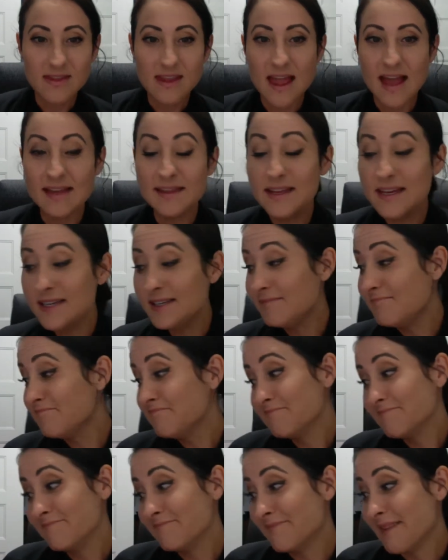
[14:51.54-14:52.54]
then
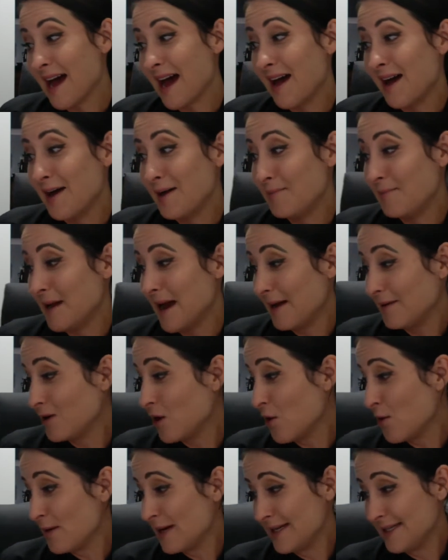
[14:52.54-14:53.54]
I
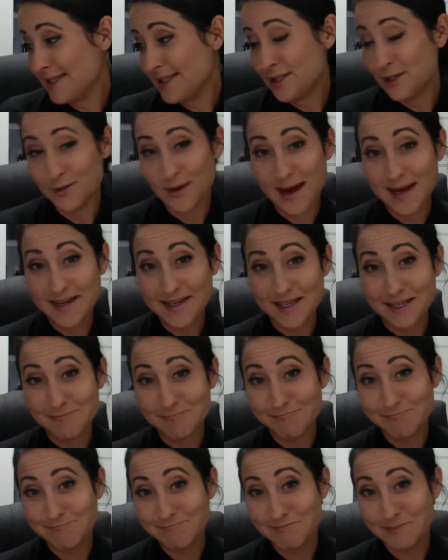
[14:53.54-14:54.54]
go into editing.
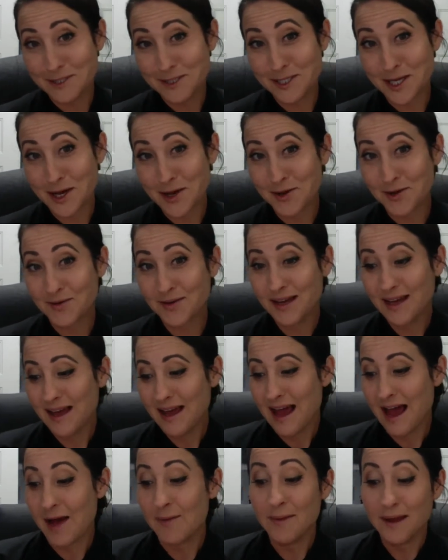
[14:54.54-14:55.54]
So
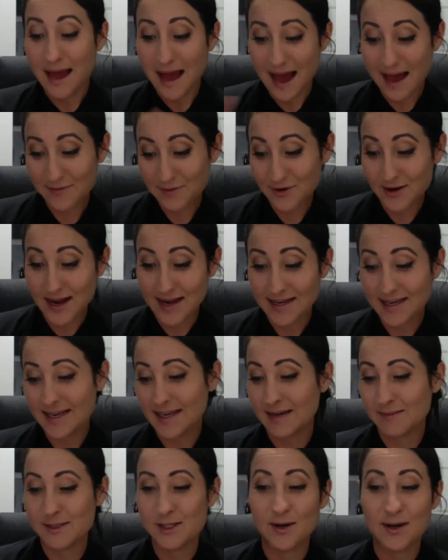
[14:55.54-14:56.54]
after
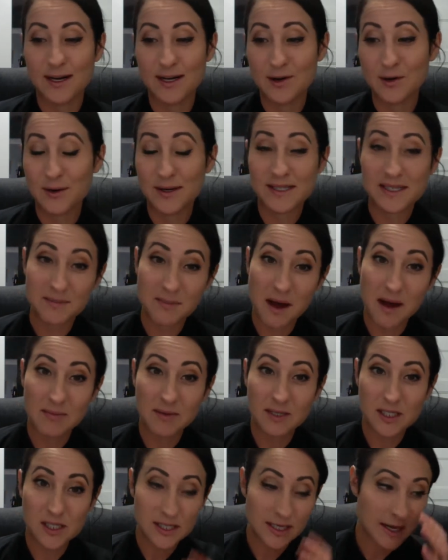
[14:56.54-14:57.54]
editing, I go into
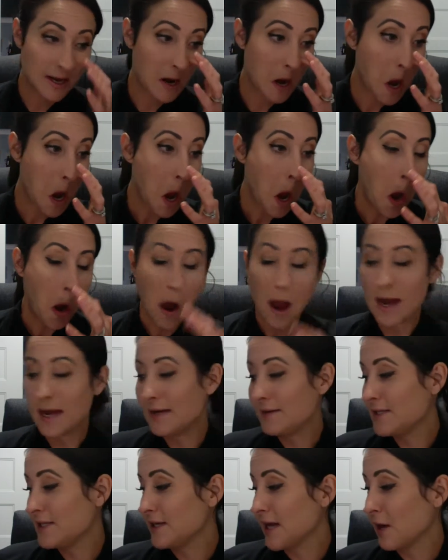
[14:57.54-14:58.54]
publishing.
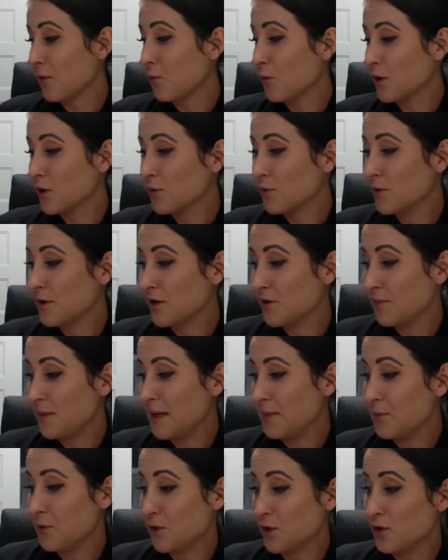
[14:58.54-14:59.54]
I work with
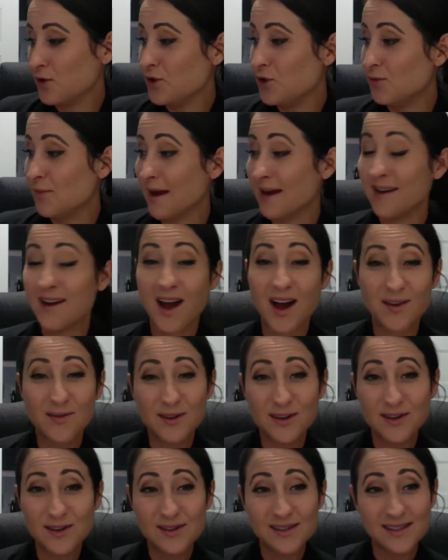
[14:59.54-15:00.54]
people who do my
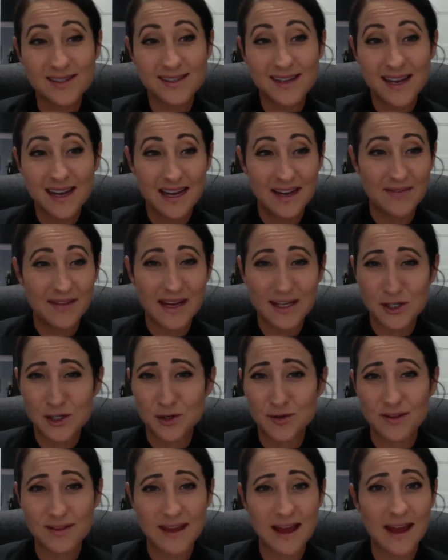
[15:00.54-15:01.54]
covers. If that's
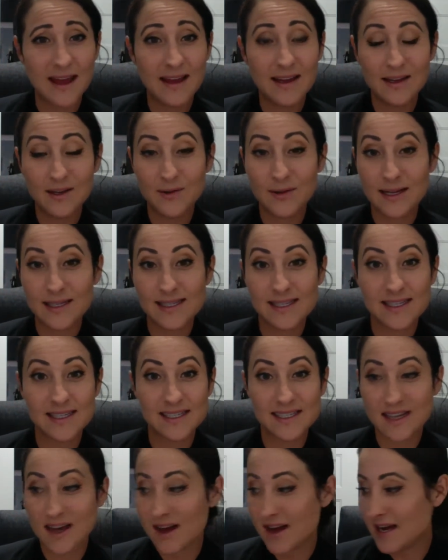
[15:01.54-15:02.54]
your thing and you like to
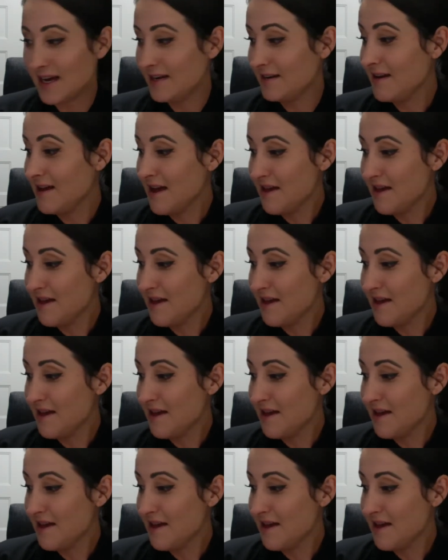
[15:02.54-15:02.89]
design,